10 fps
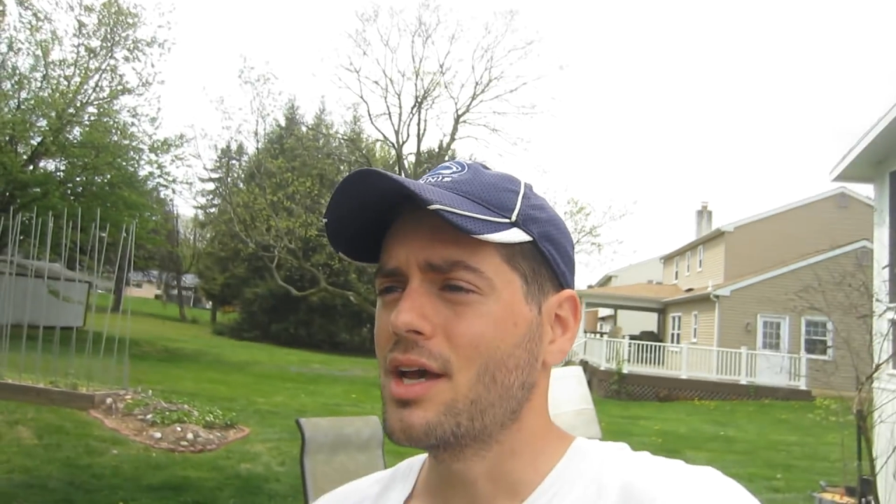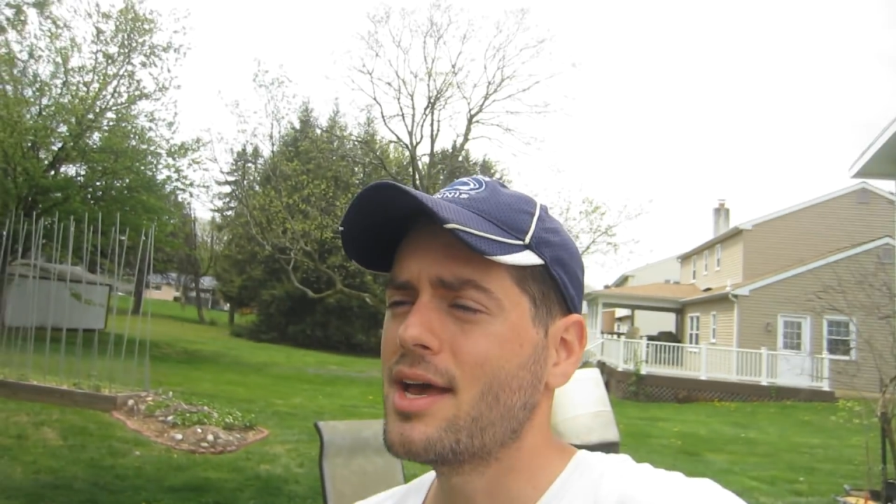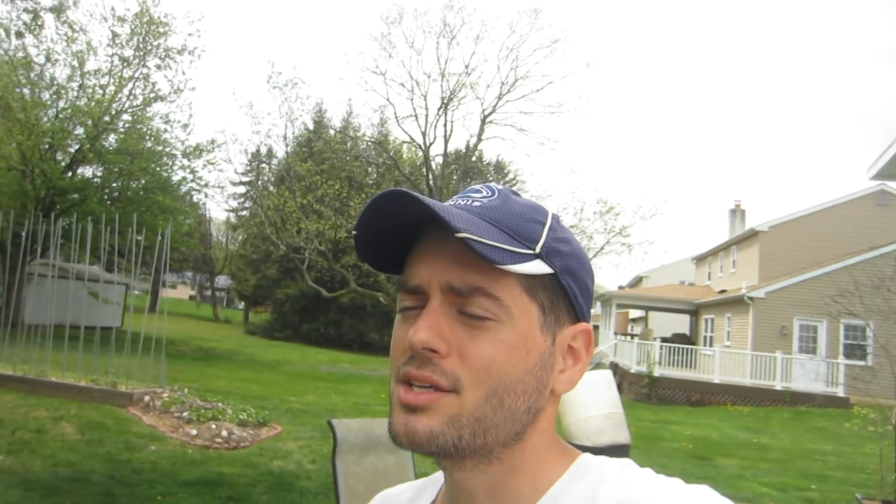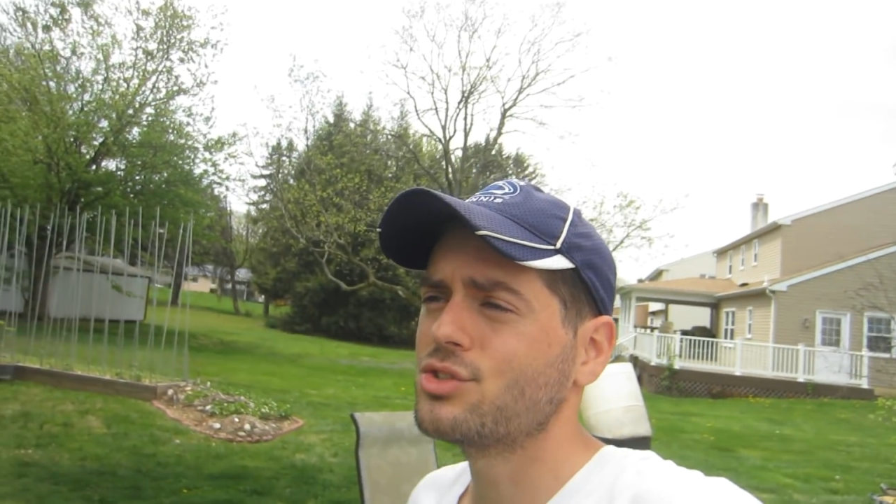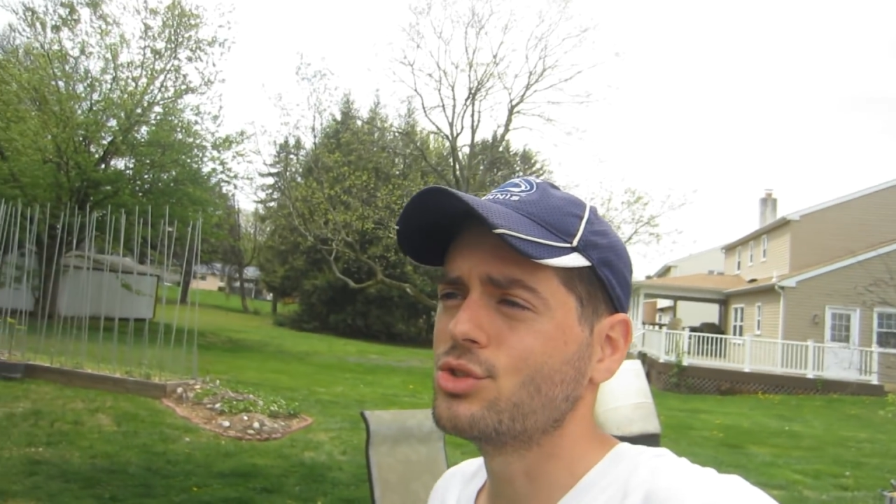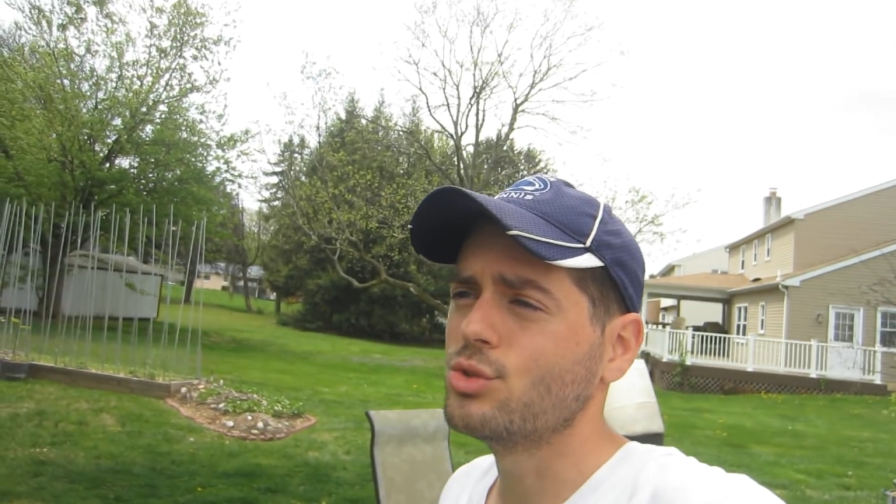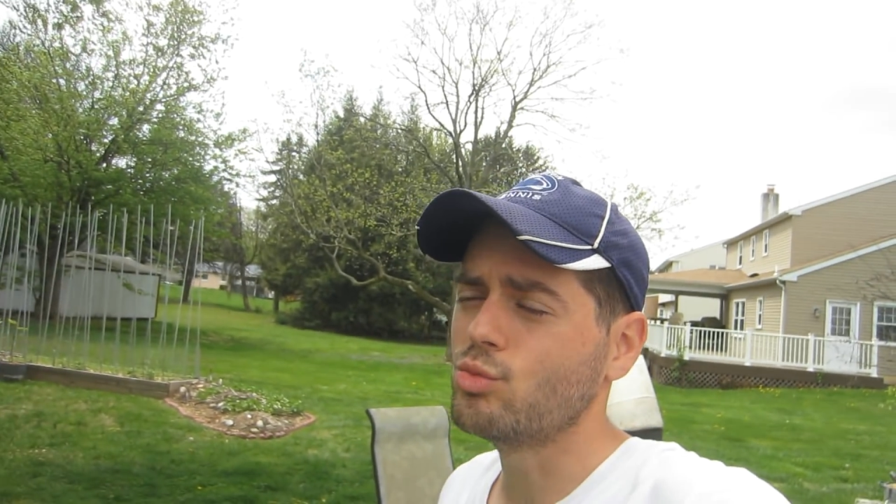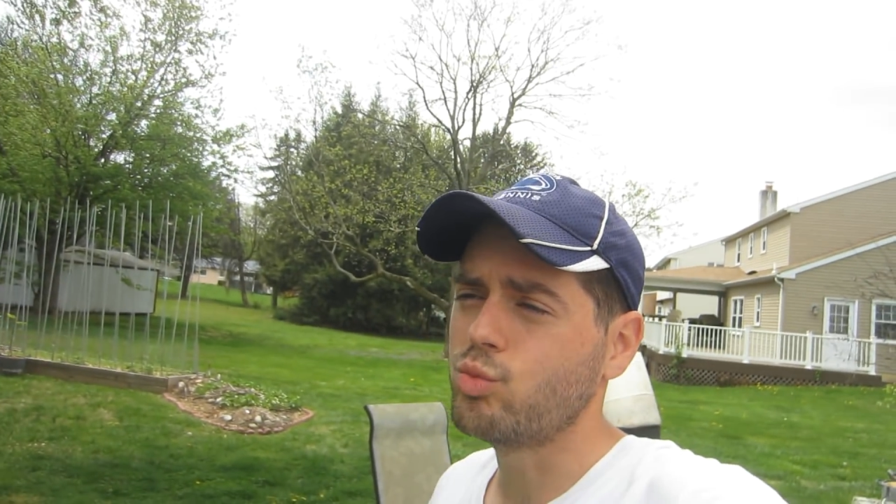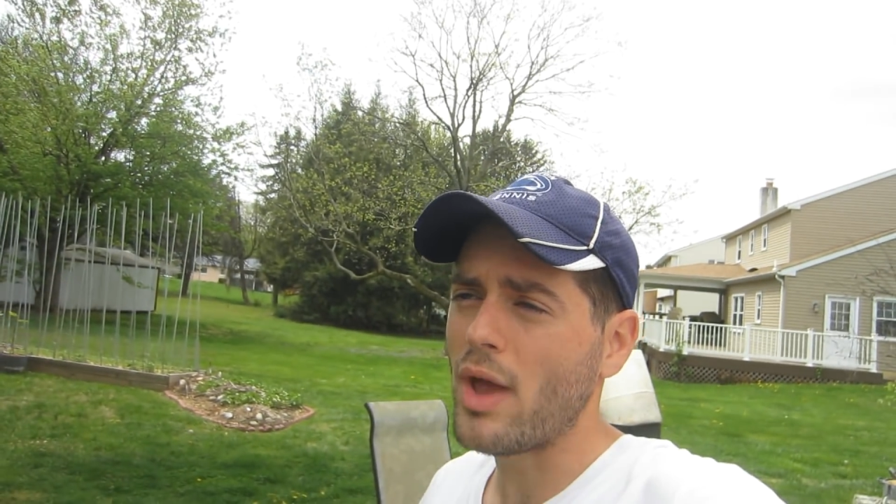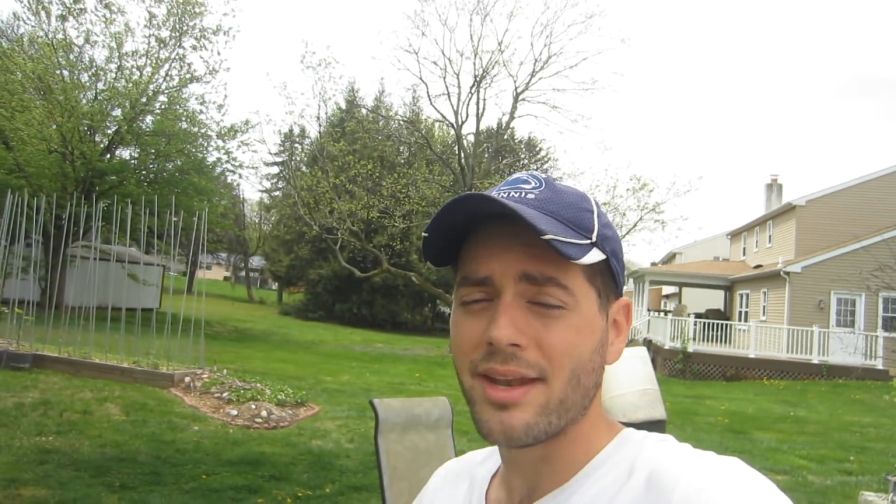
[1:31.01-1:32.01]
as to
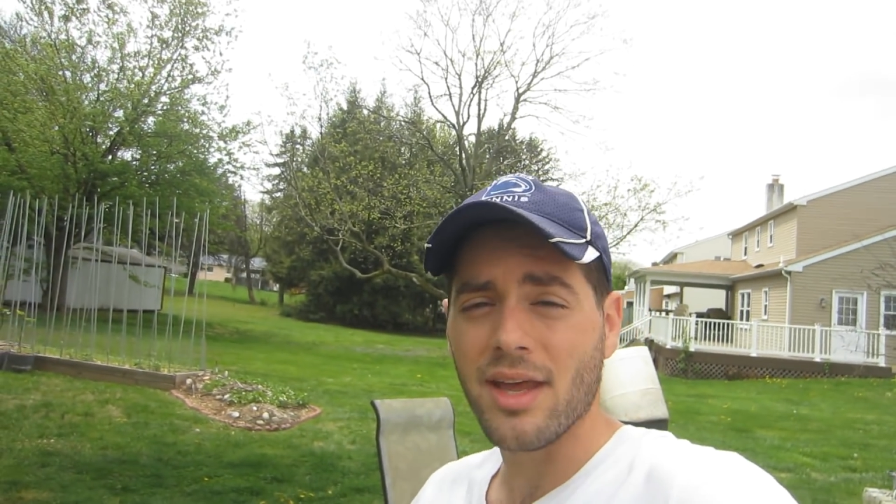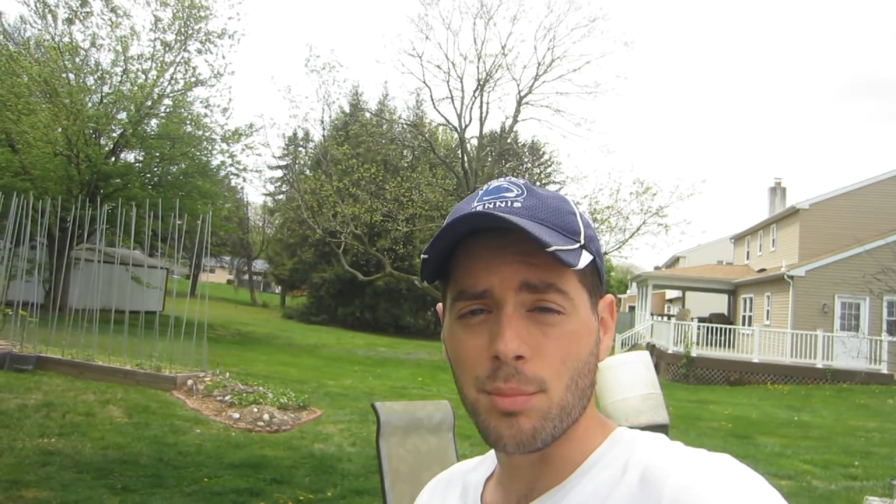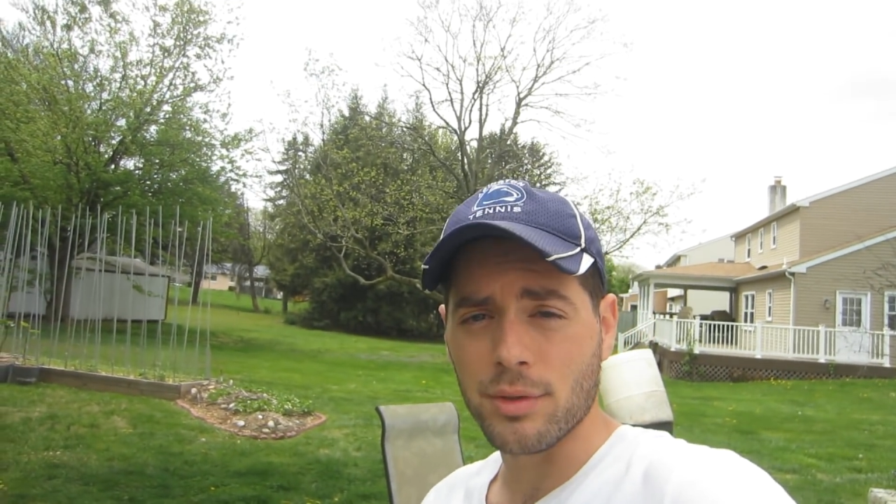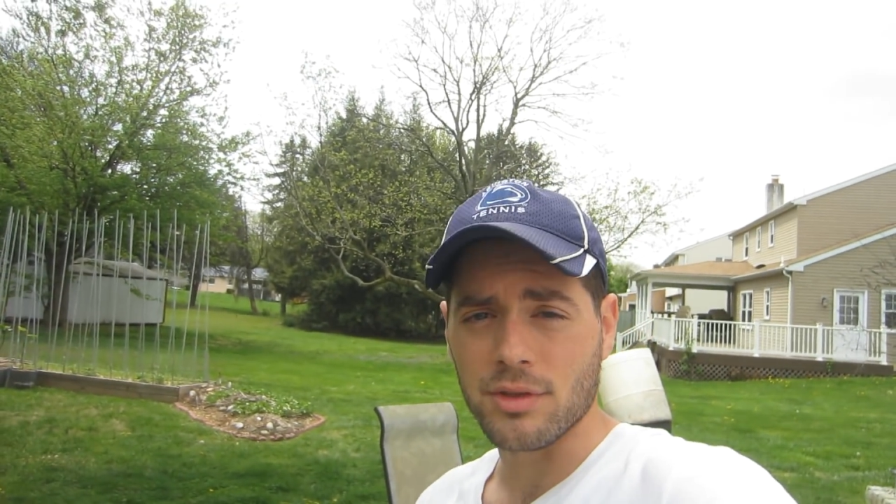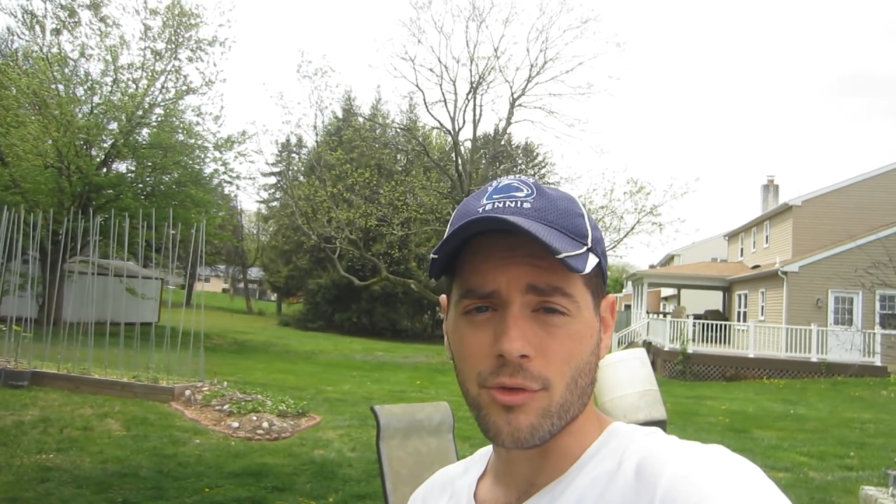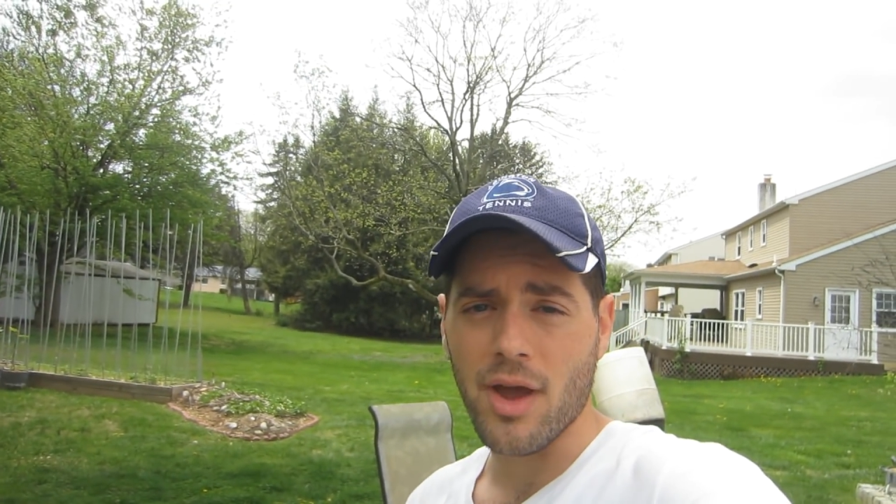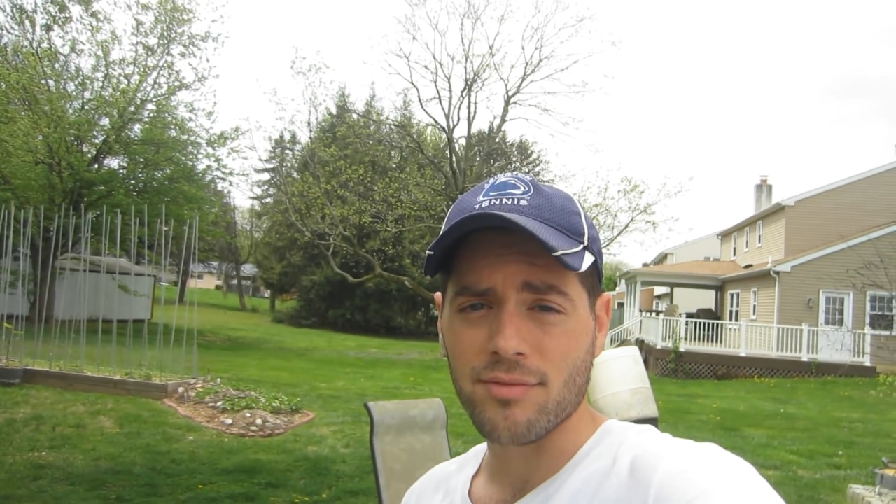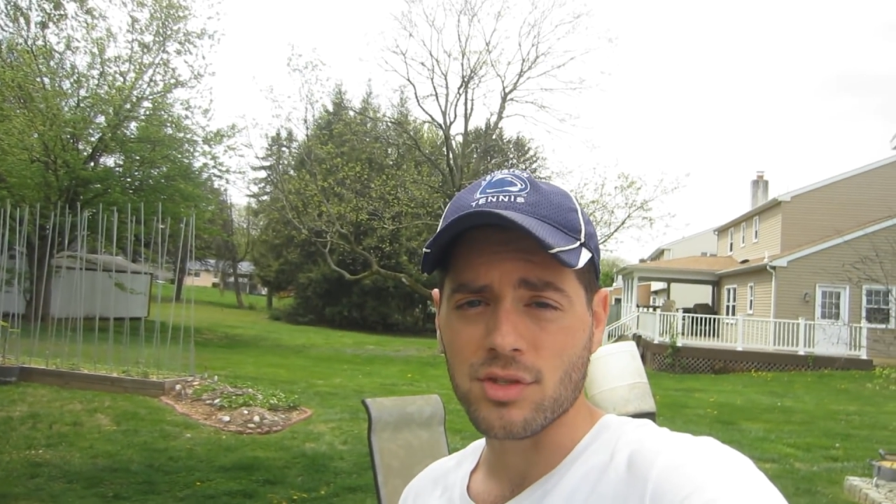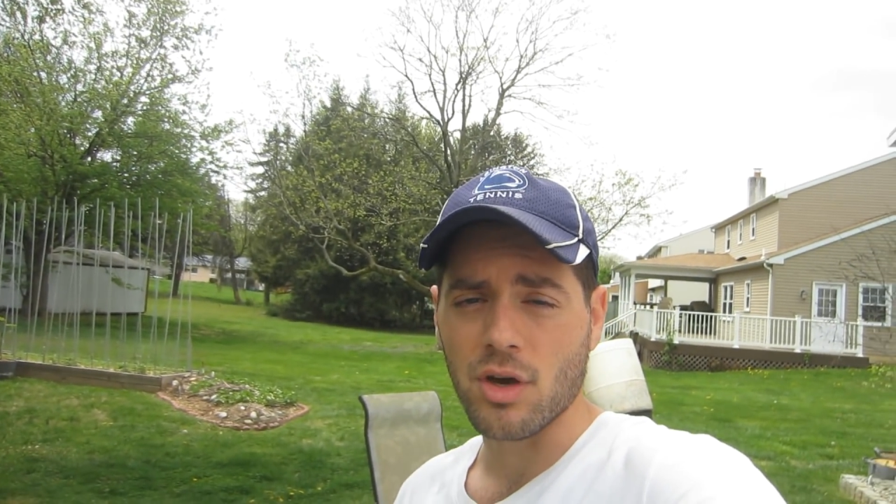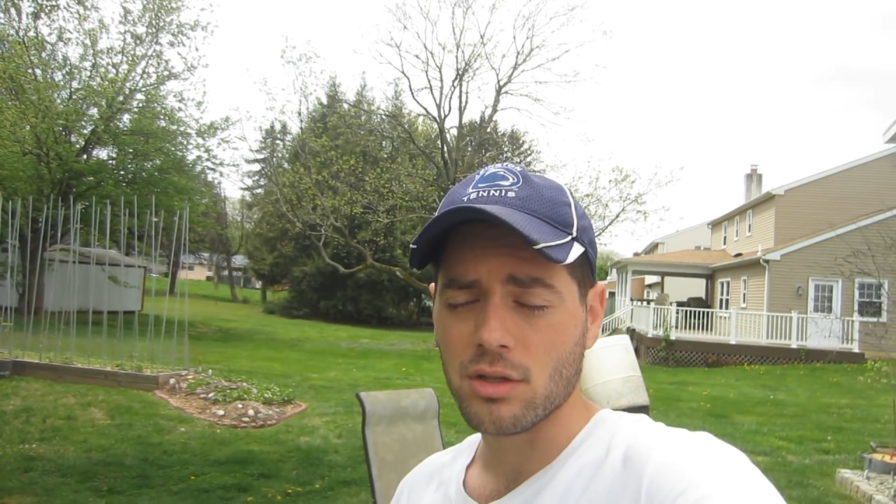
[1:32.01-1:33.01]
when I put the
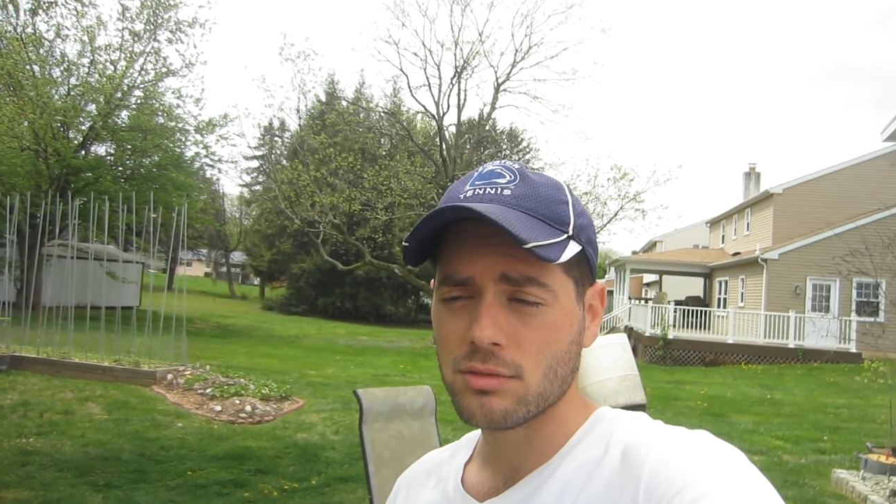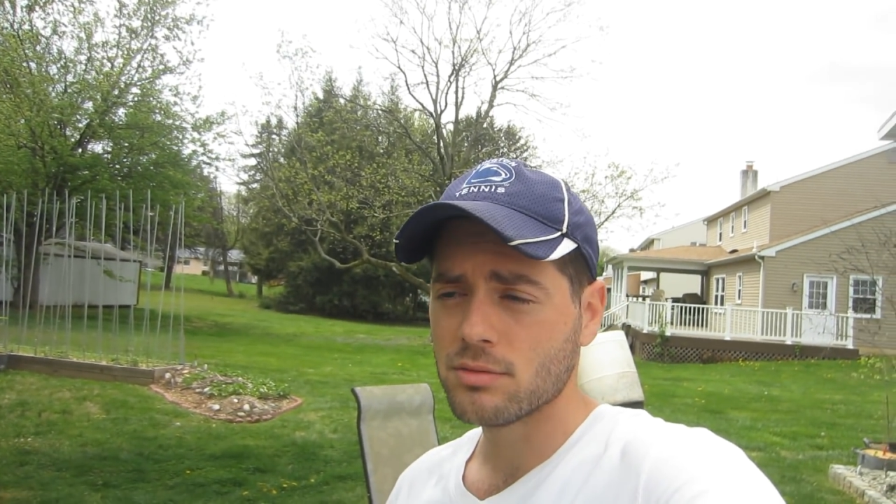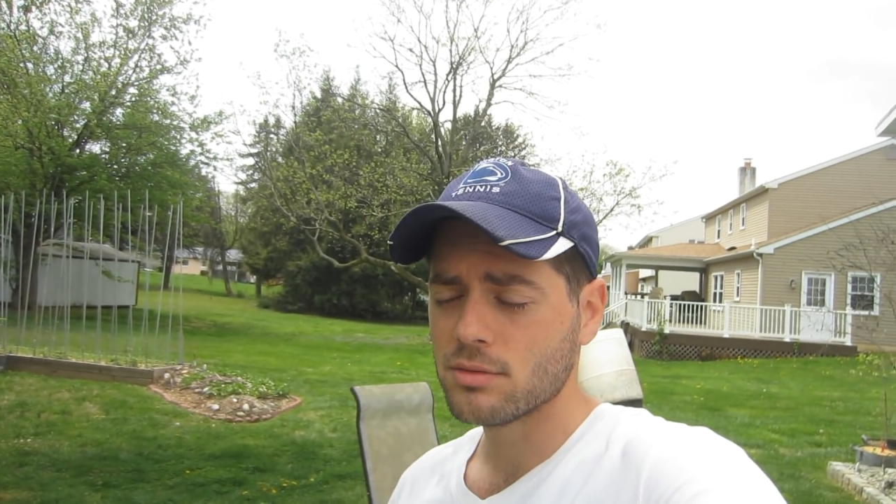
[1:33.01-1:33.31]
graft on,